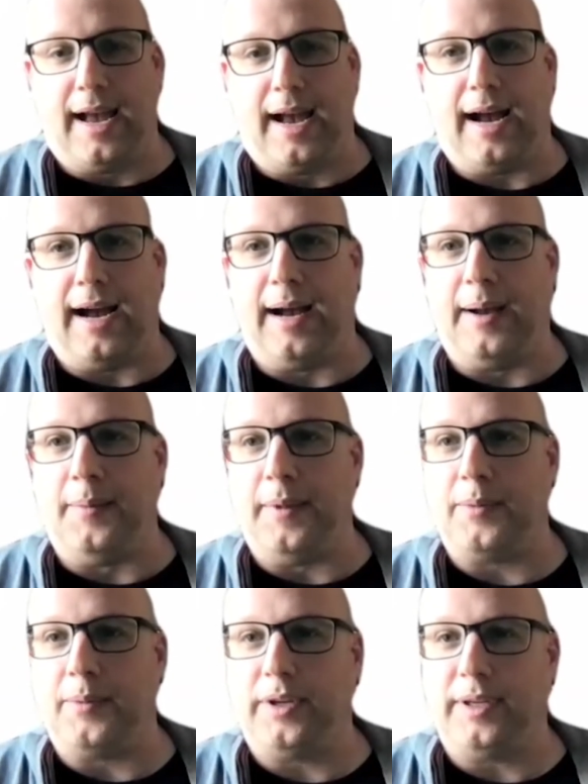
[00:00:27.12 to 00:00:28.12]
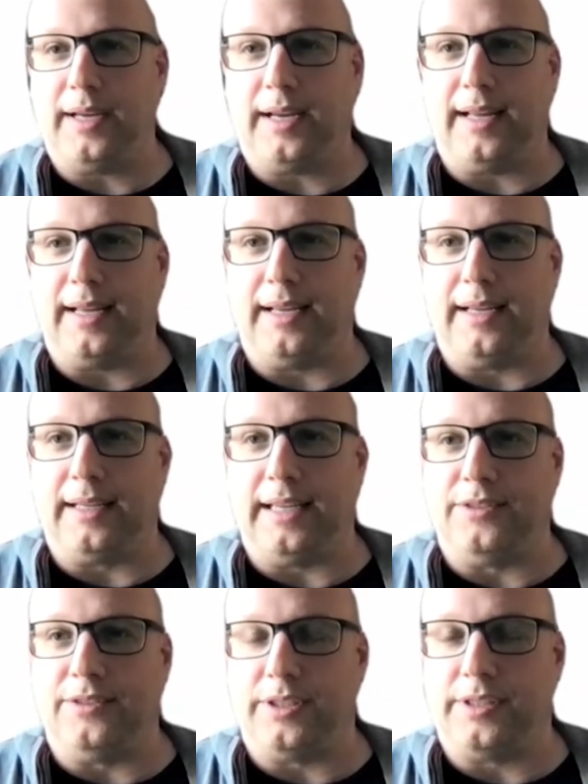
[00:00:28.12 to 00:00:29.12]
I'm going to
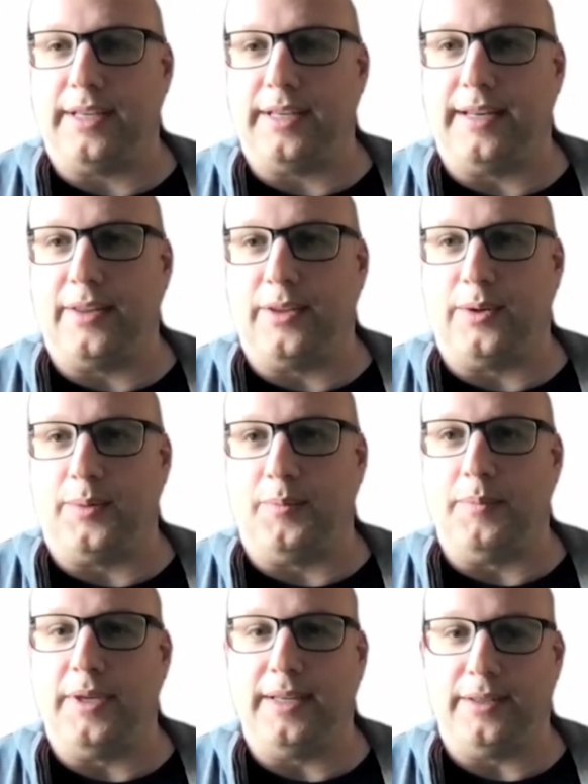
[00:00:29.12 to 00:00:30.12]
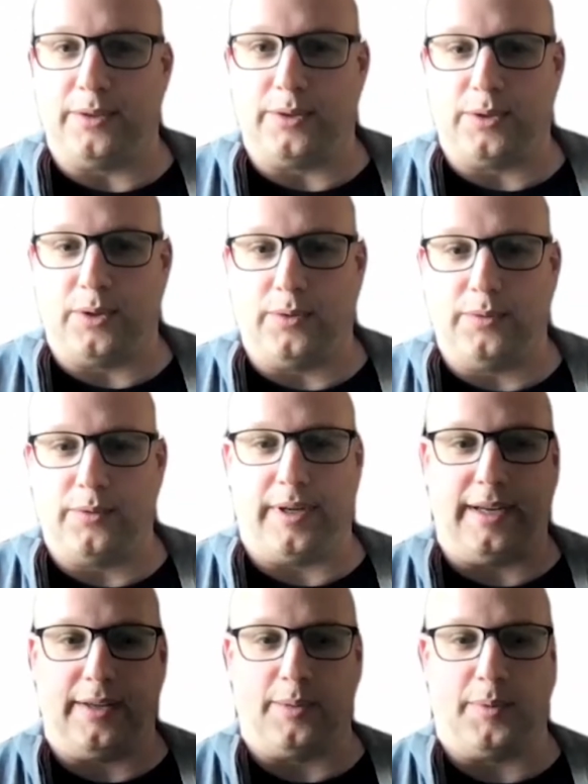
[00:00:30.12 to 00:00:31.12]
give just another minute or so for
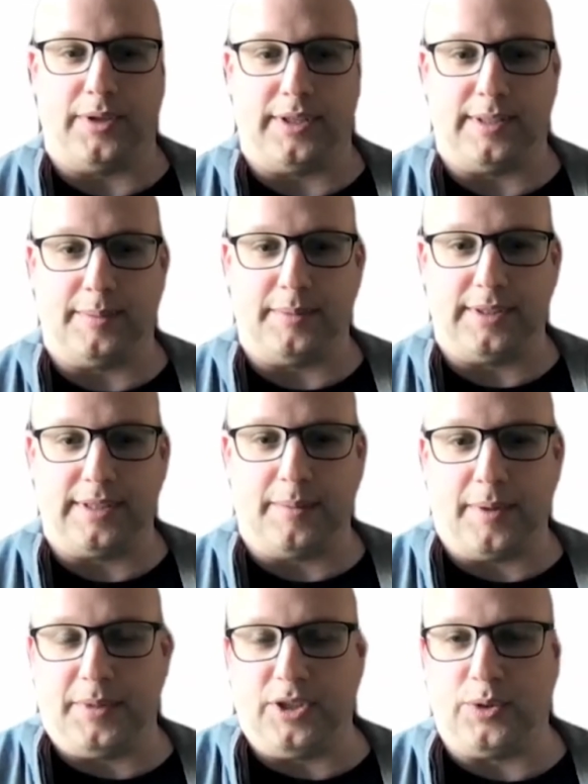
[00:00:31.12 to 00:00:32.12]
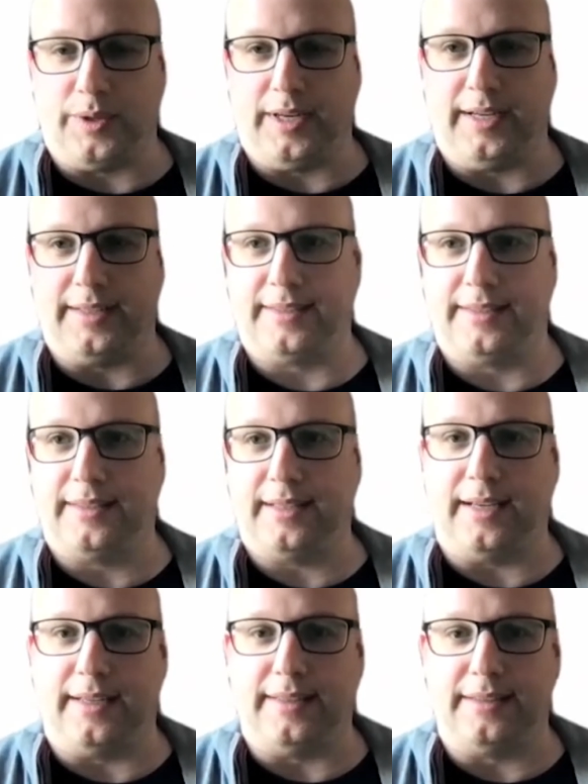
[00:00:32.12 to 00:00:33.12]
any other participants that might be joining us
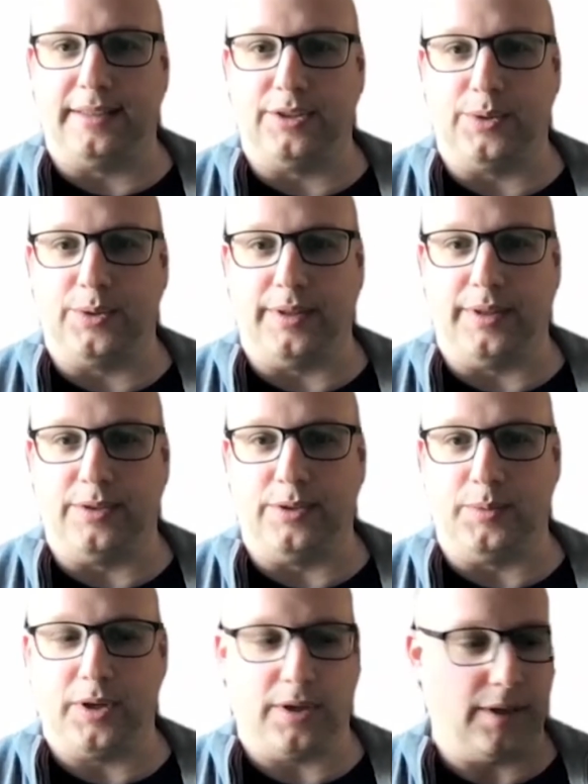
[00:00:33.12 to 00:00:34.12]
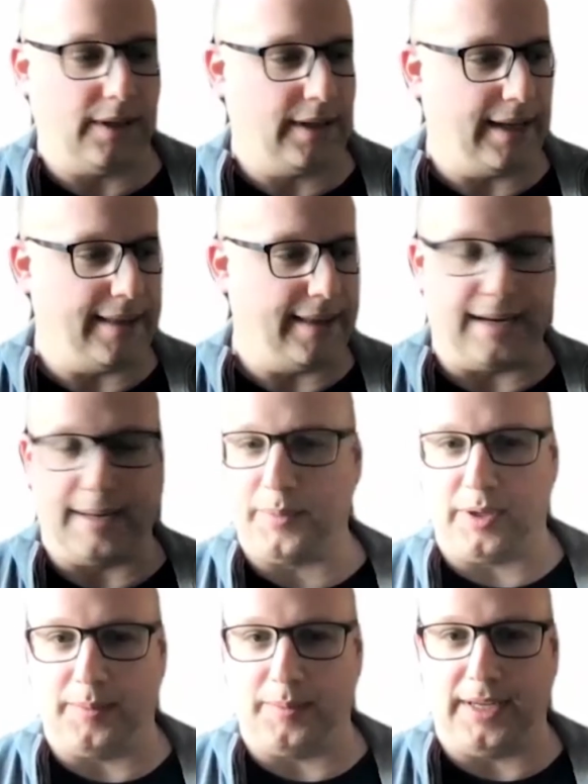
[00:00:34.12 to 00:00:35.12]
to join the Zoom call, and then I'm
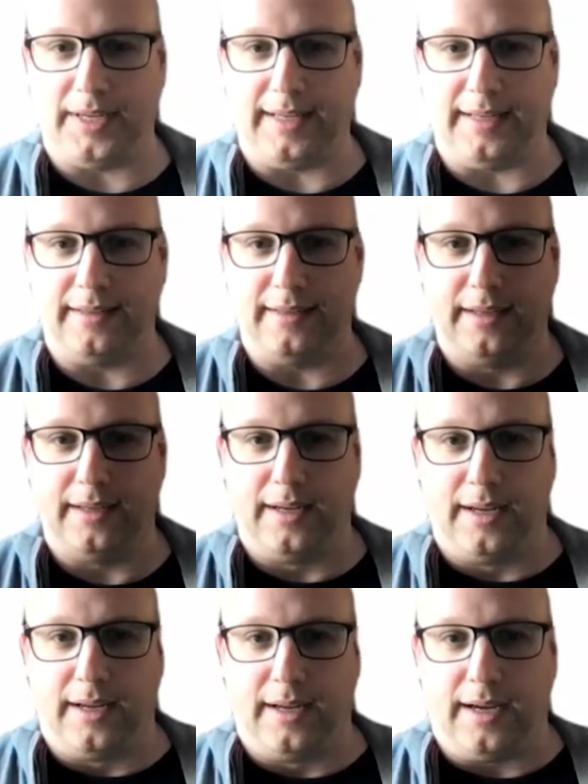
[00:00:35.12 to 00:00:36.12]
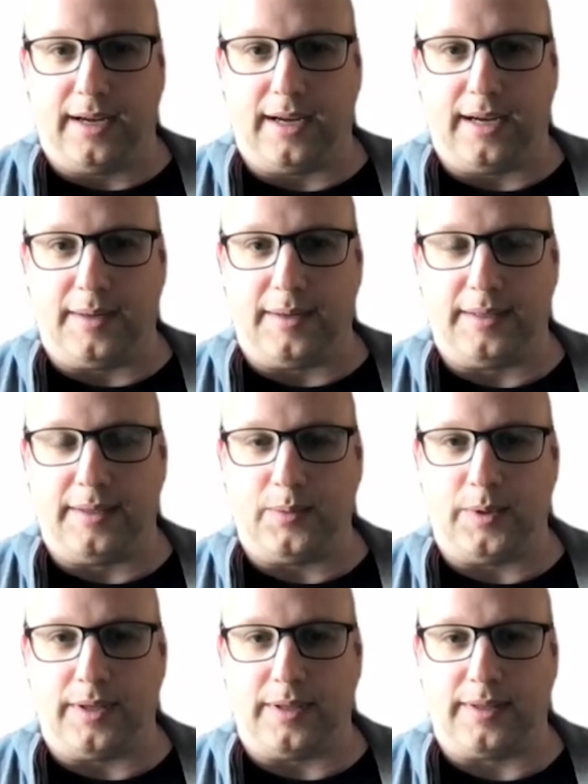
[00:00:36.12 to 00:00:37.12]
going to begin
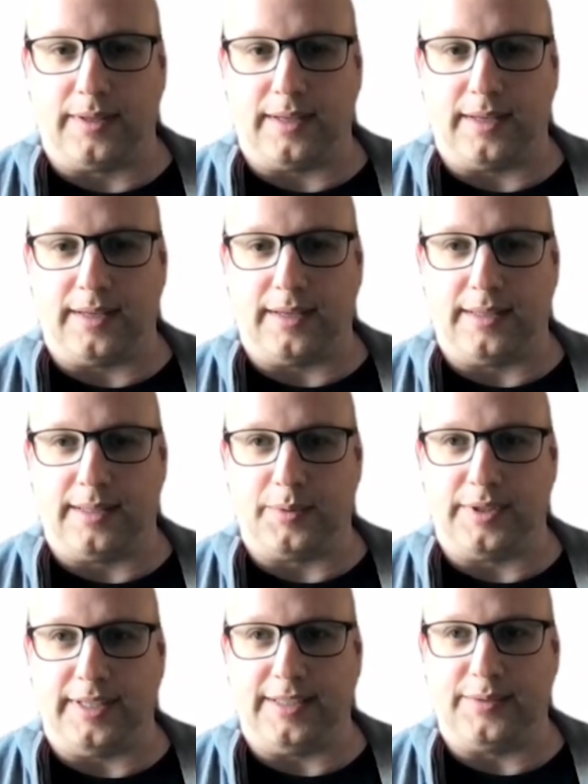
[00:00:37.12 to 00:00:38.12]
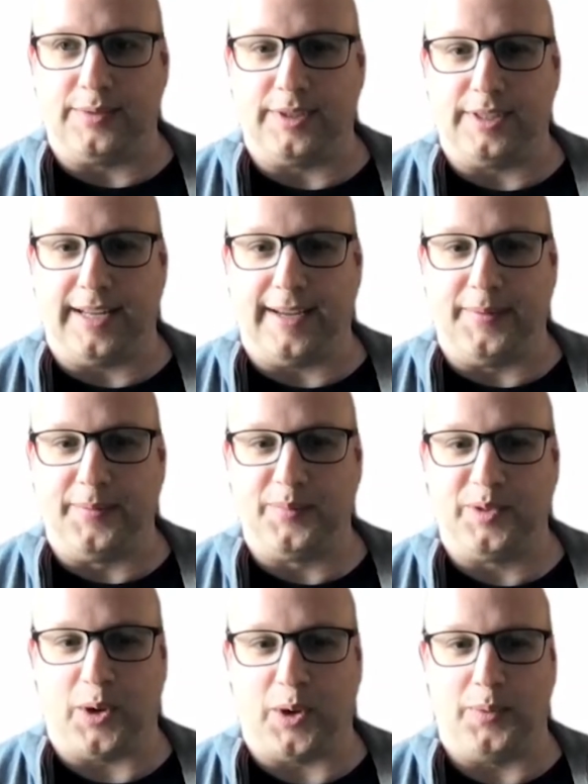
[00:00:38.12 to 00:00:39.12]
with the proceedings for today.
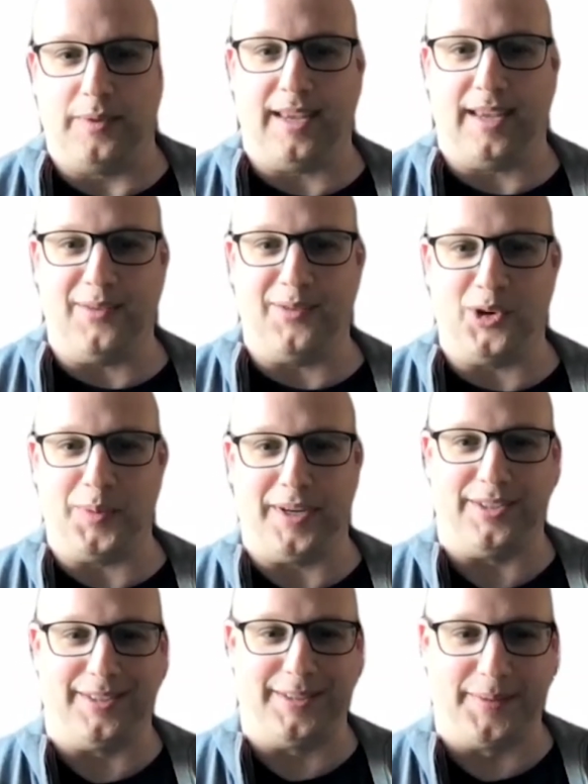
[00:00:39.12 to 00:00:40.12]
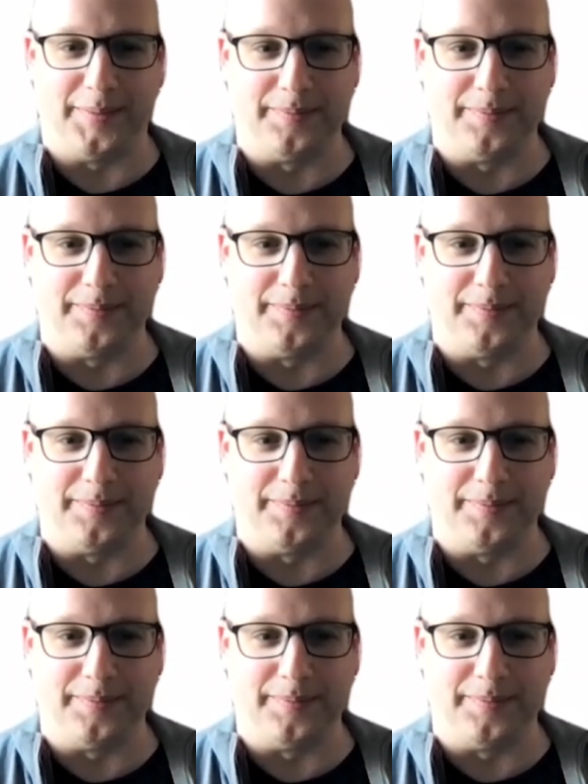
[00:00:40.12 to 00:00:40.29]
So thank you for your patience.